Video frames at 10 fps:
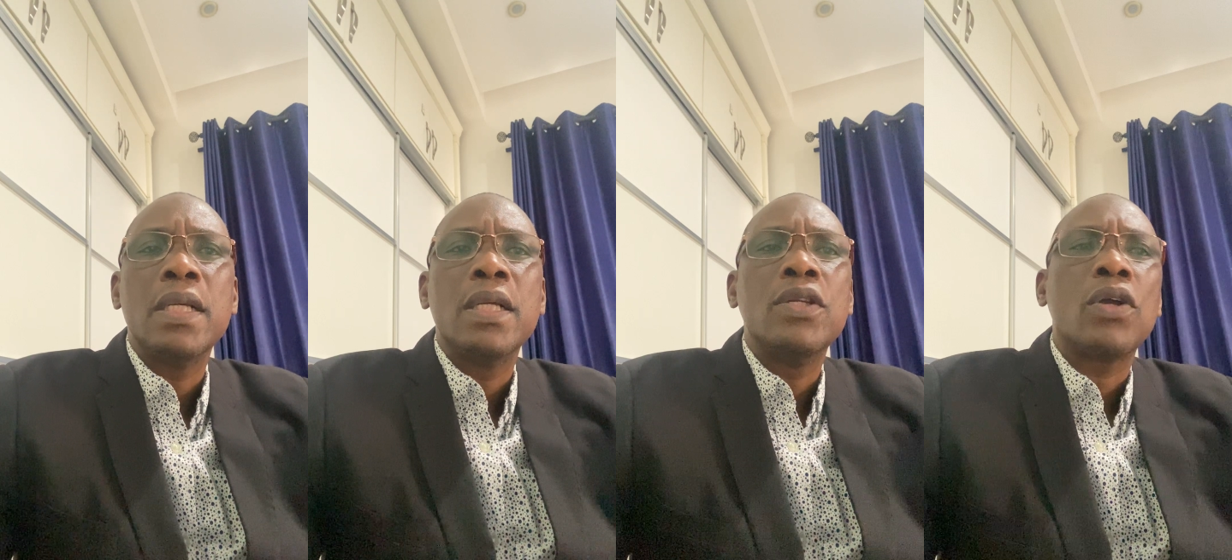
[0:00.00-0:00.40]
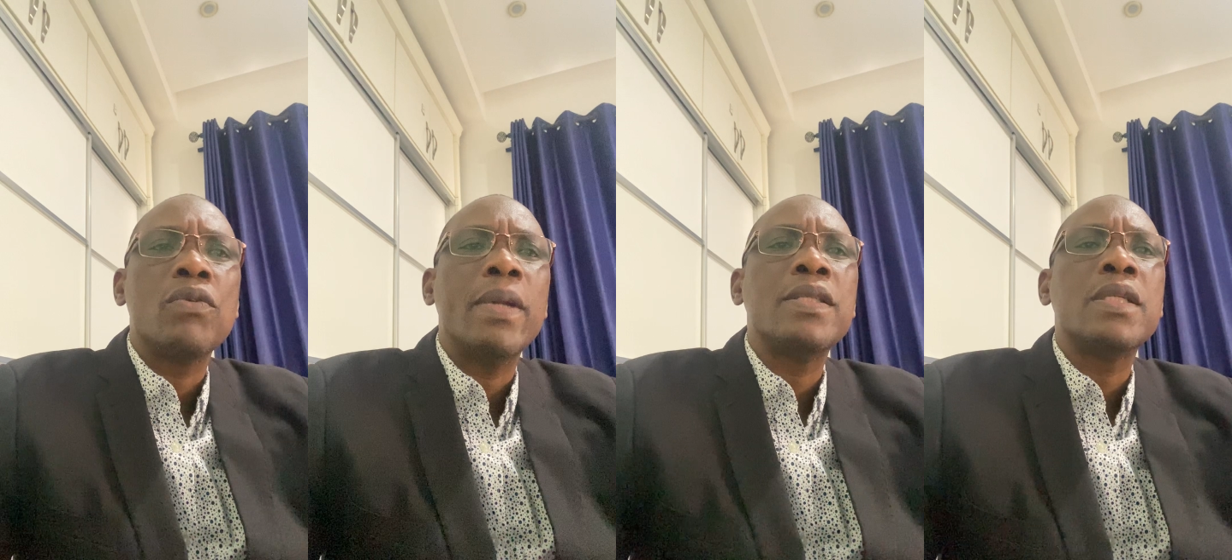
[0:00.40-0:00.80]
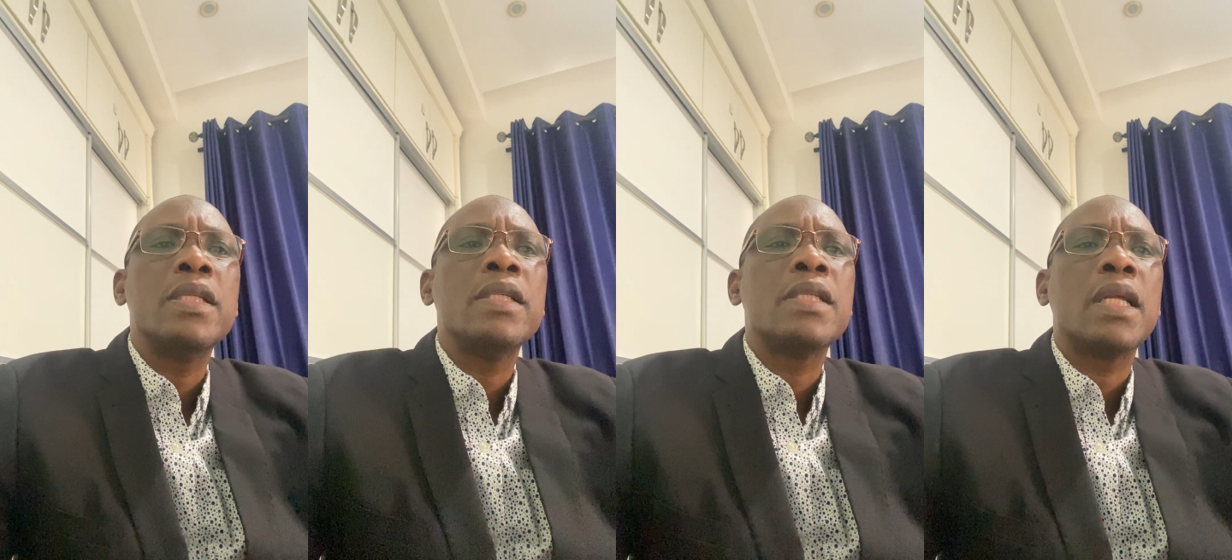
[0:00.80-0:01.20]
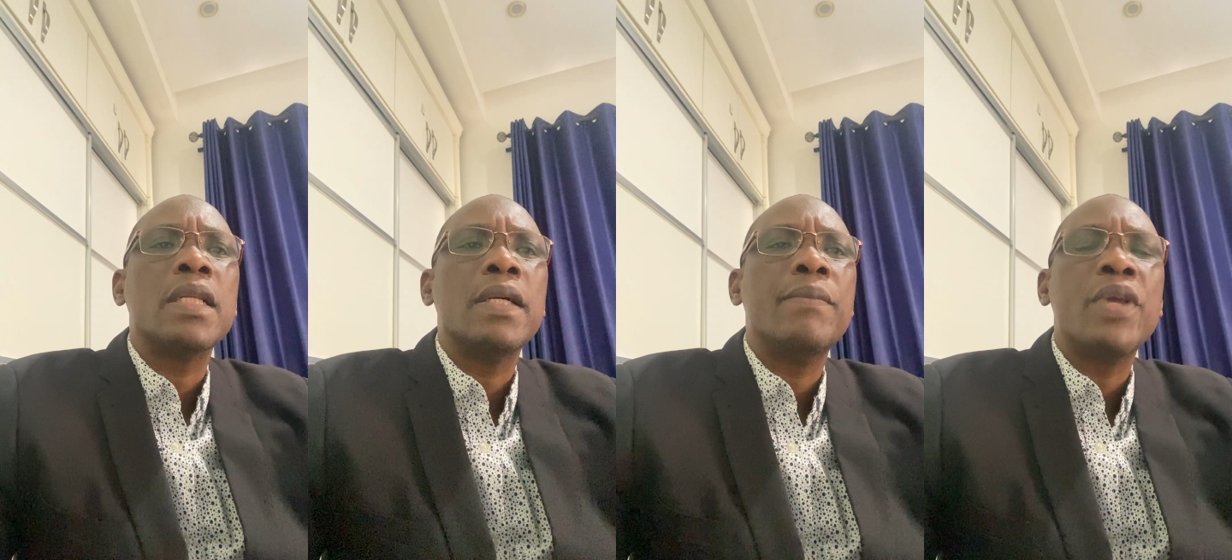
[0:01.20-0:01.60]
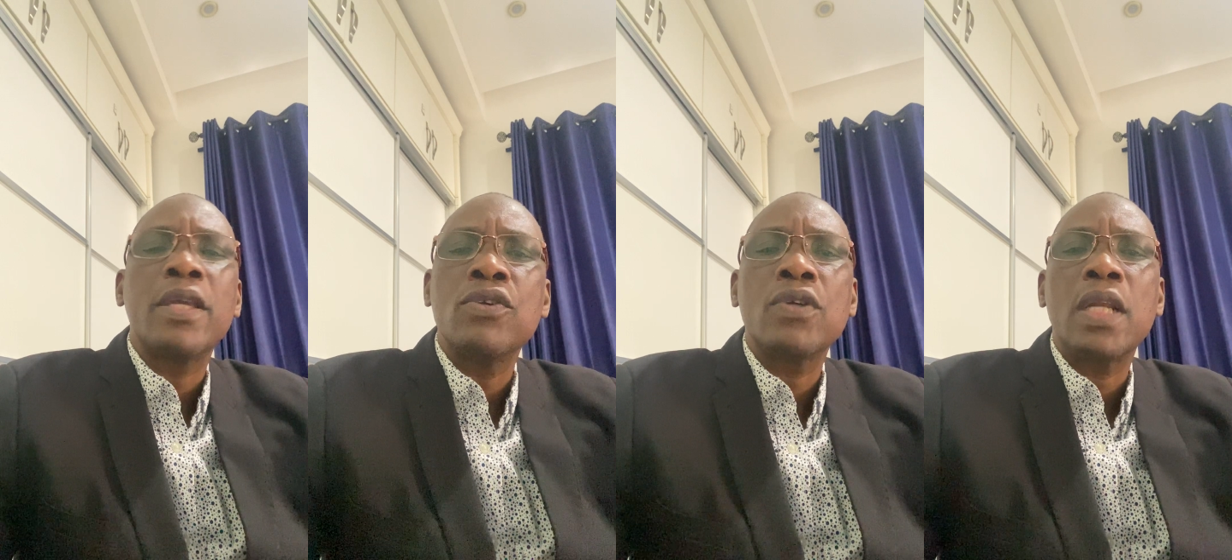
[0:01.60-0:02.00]
Documenting it and
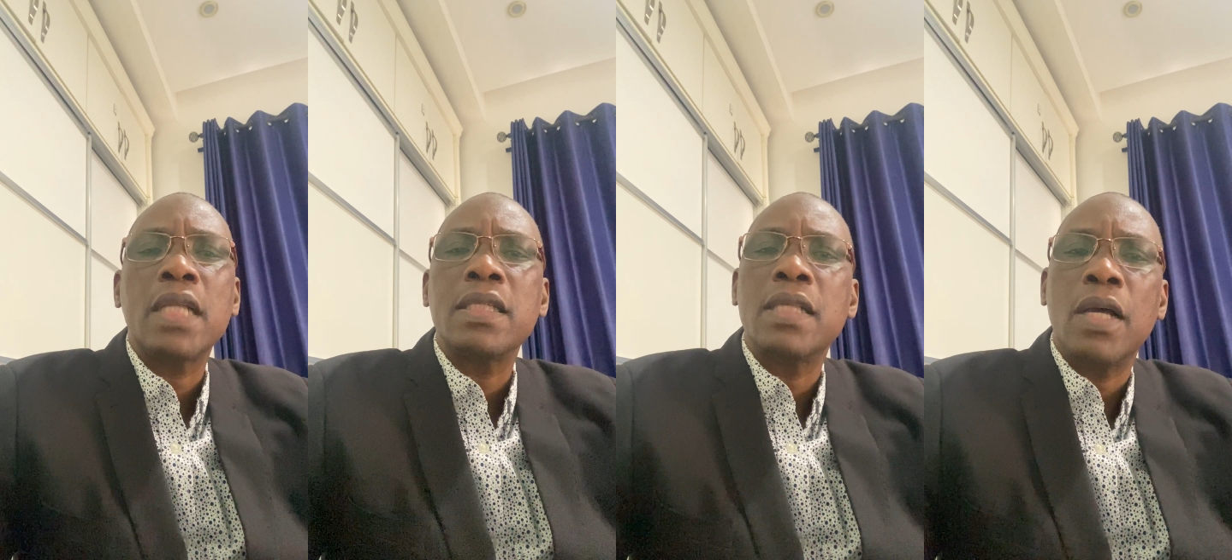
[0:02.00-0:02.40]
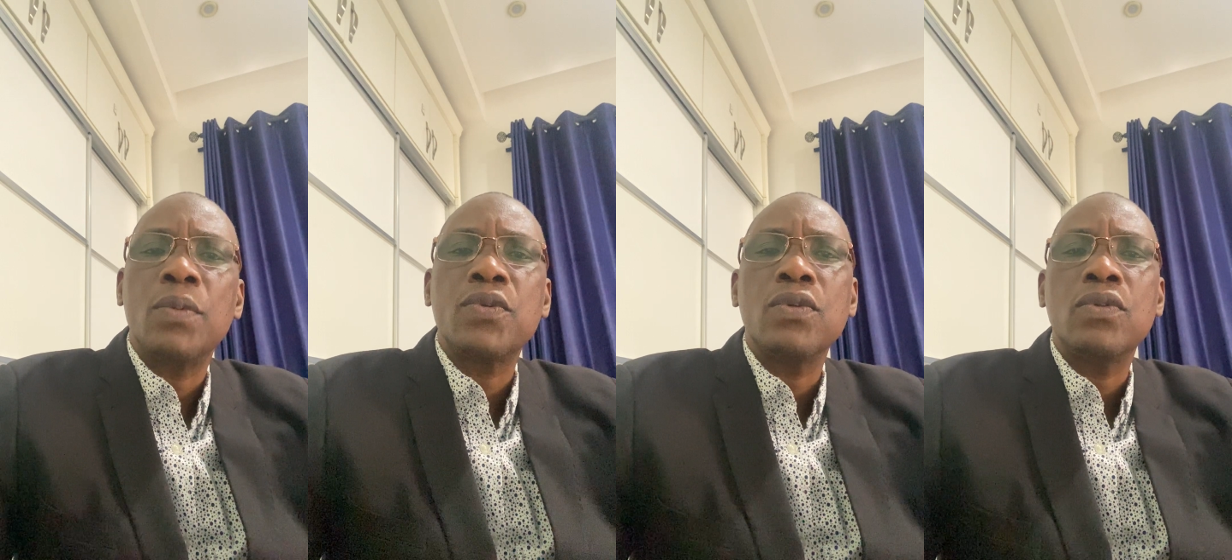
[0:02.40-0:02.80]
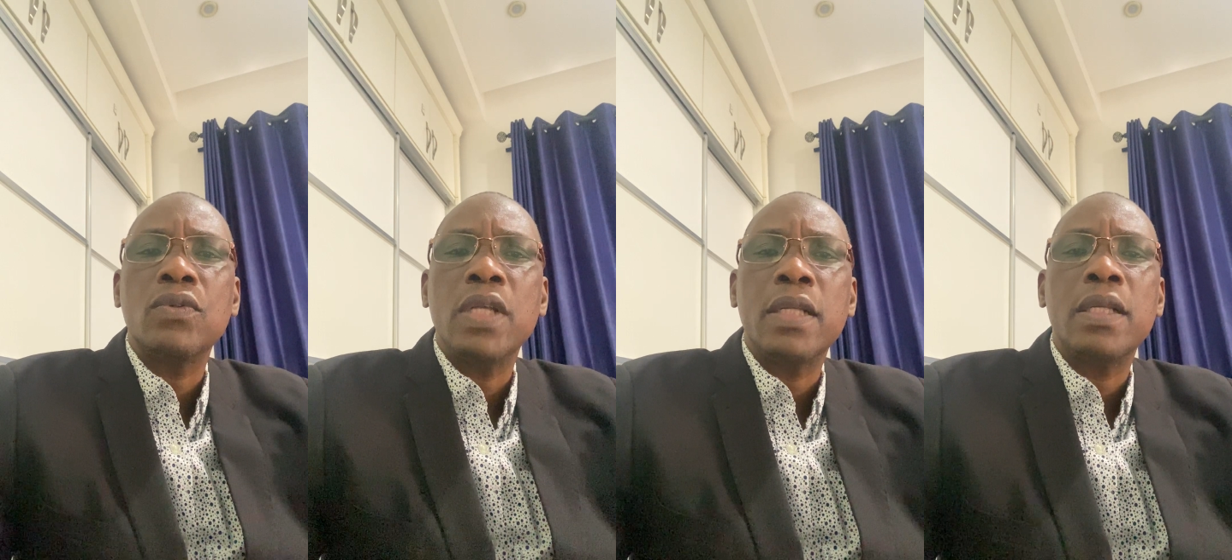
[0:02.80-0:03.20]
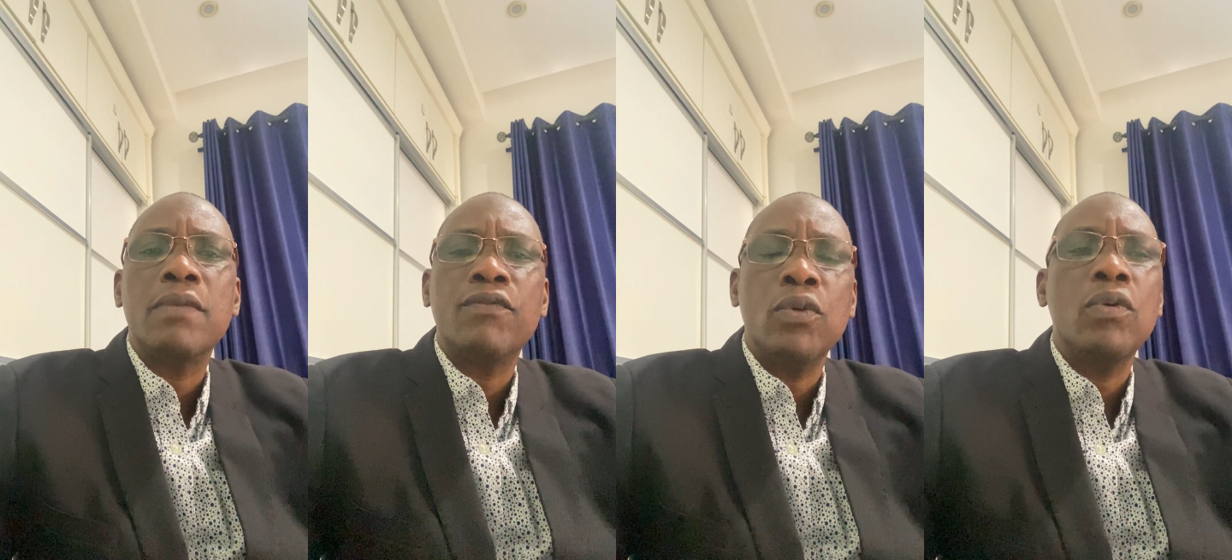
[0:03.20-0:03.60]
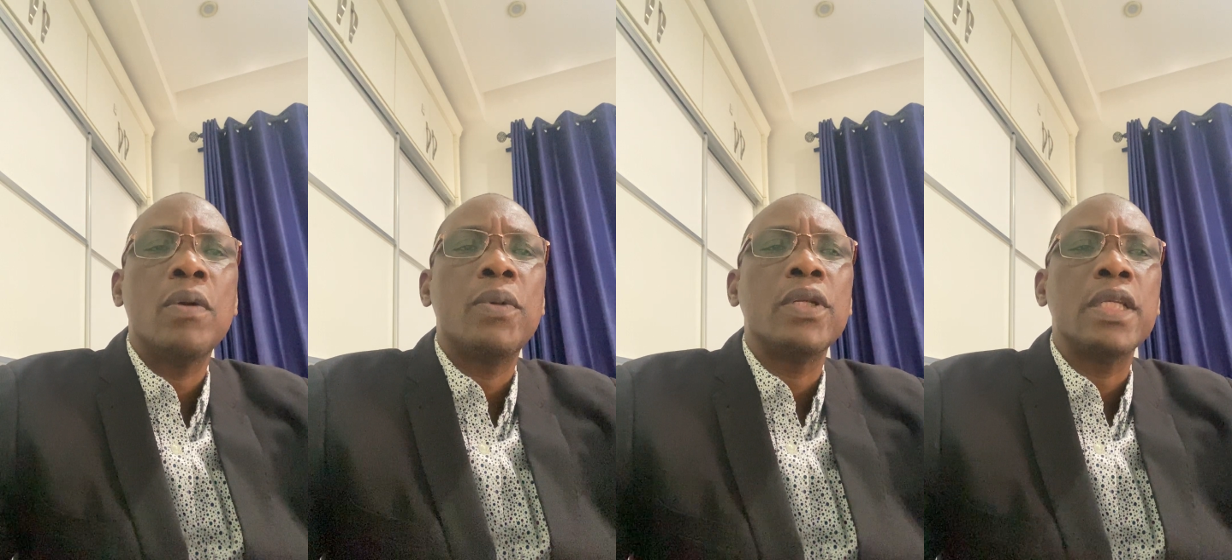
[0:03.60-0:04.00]
making sure that it helps you to then follow
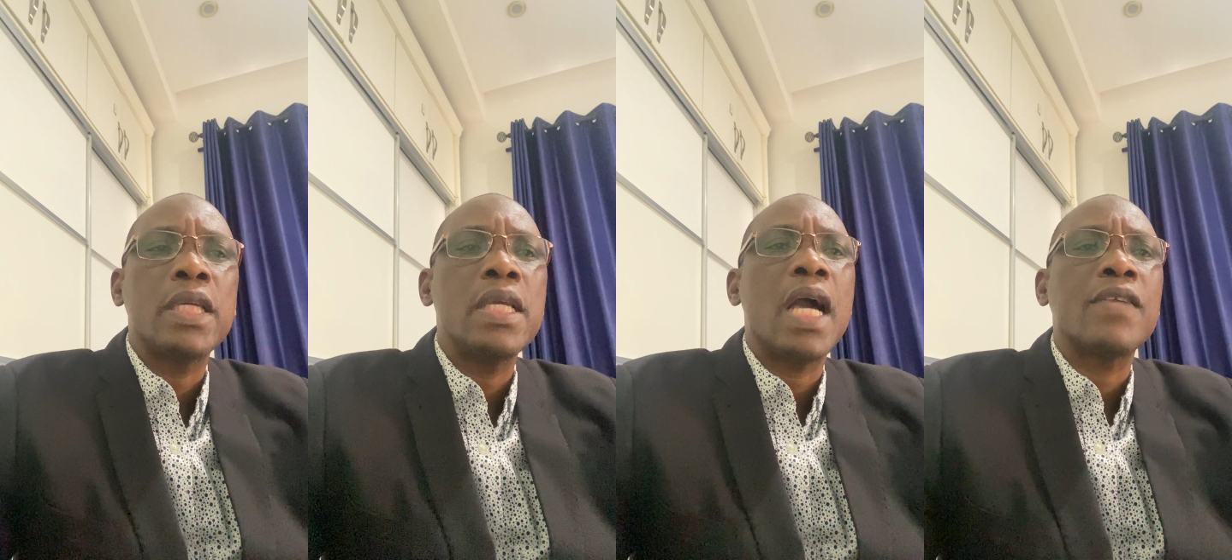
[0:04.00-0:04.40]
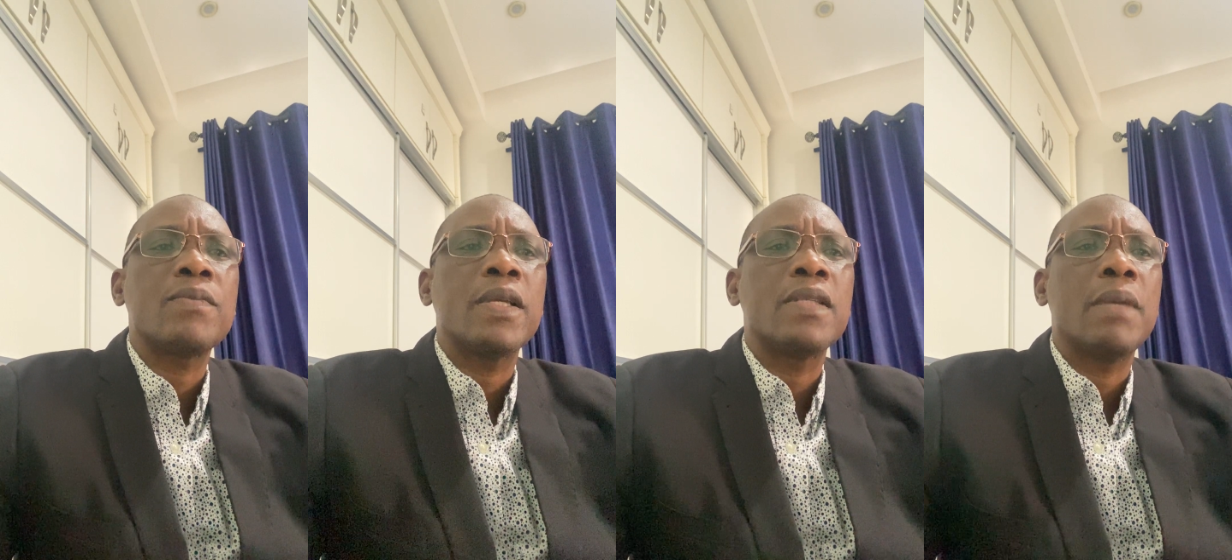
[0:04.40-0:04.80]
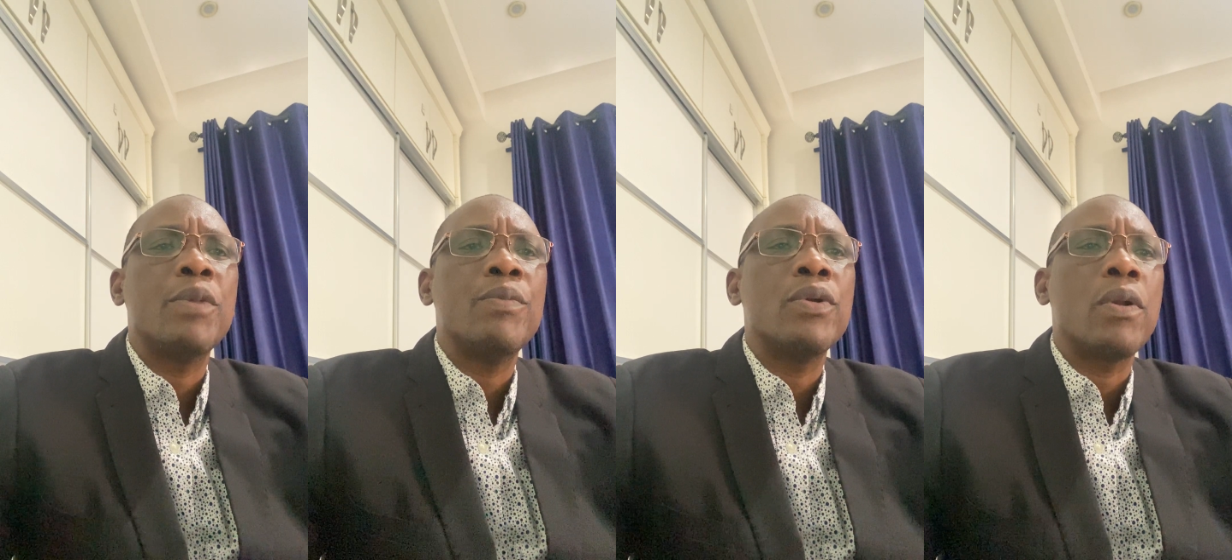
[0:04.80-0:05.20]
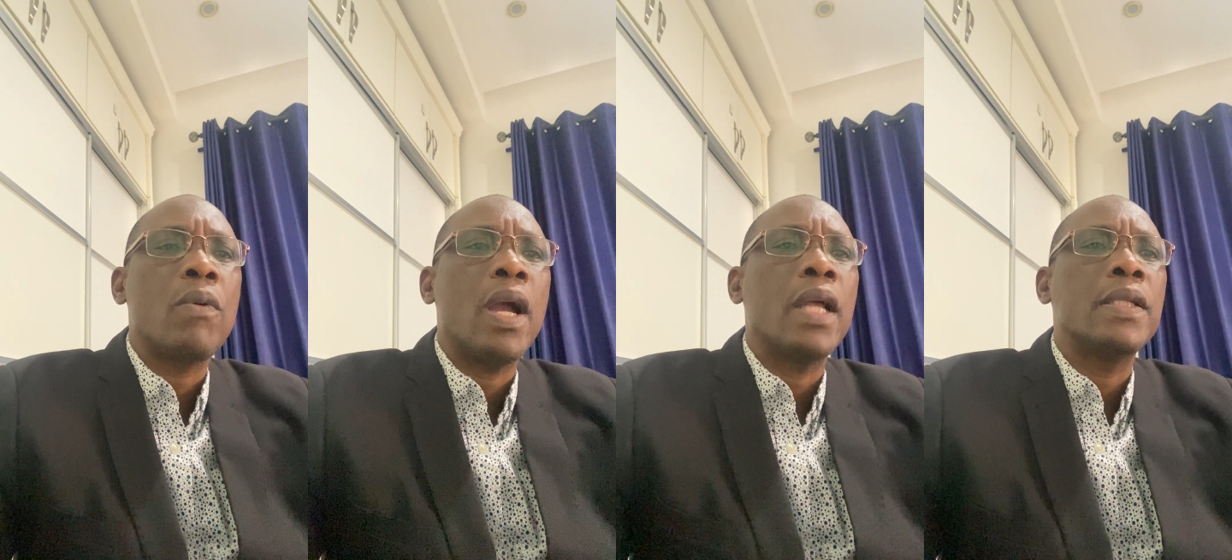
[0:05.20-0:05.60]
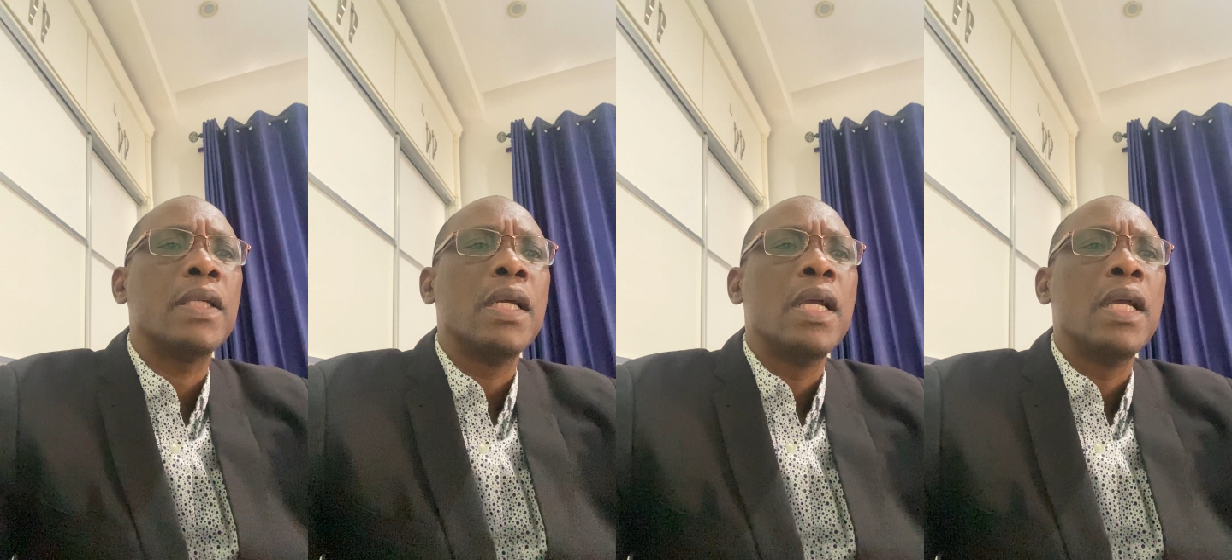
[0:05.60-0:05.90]
up on the key aspects that may be required.